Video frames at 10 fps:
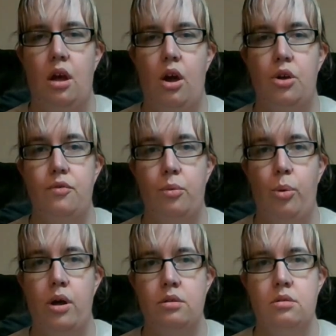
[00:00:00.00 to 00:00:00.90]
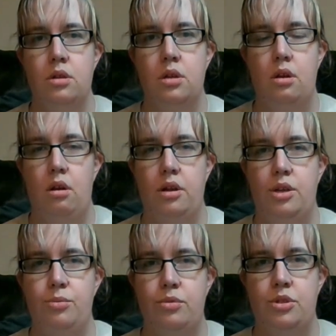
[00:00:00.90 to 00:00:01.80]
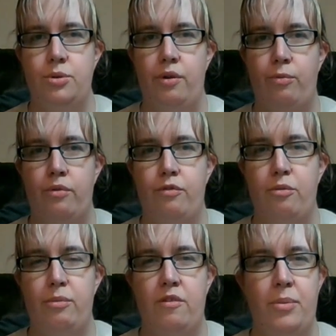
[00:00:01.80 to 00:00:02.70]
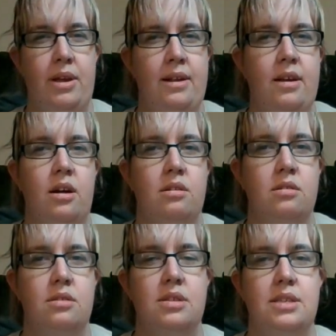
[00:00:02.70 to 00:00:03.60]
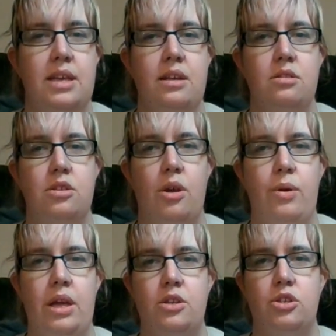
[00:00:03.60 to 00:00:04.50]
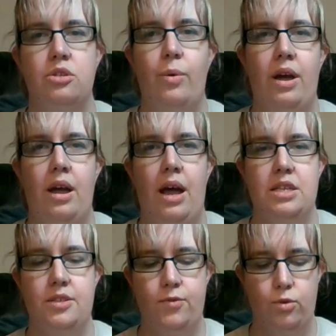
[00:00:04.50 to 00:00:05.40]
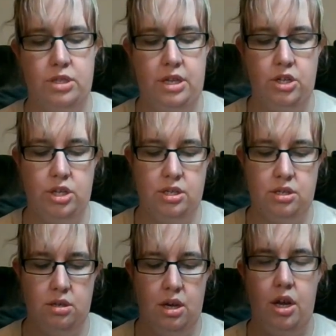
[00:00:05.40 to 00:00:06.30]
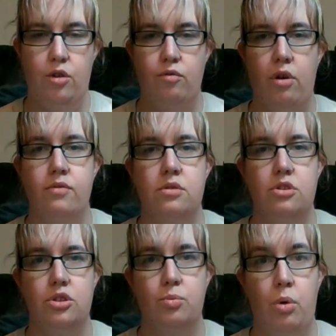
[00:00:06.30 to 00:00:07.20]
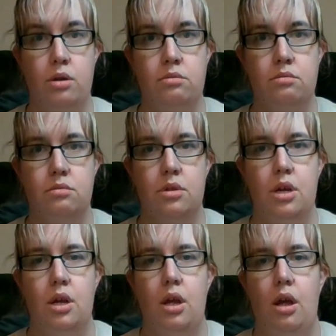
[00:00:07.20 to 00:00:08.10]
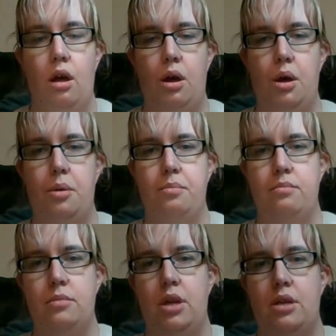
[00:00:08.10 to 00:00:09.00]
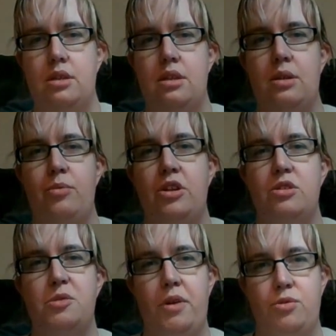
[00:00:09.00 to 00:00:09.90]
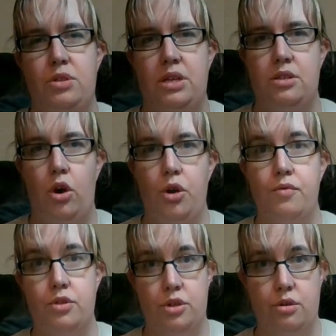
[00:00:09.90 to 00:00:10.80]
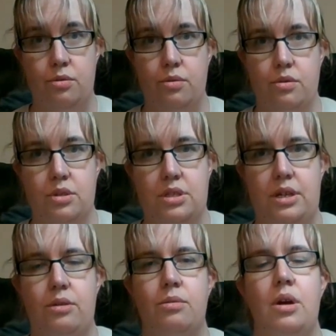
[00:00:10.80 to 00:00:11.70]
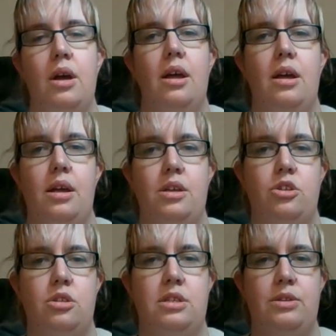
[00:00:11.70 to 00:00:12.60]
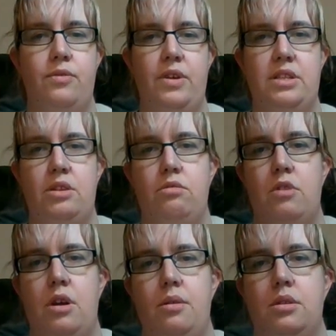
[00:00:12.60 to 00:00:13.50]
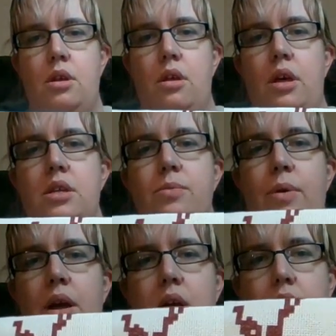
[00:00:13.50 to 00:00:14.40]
over 1, like you would do over 1 for Mirabilia, the skin, so each square has 4 stitches rather than just 1, so that then when I do the specialties over 2 still, it should still fit in alright. So that's where